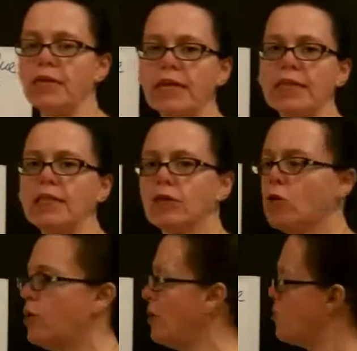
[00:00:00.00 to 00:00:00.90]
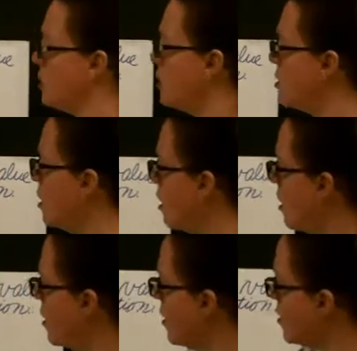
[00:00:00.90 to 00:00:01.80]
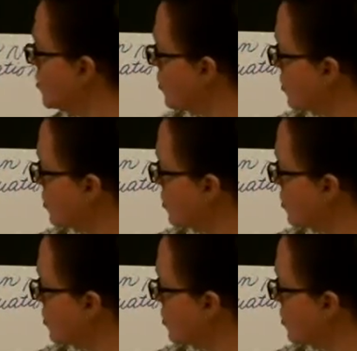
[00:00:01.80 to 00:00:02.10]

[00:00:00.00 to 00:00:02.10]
in the equation. So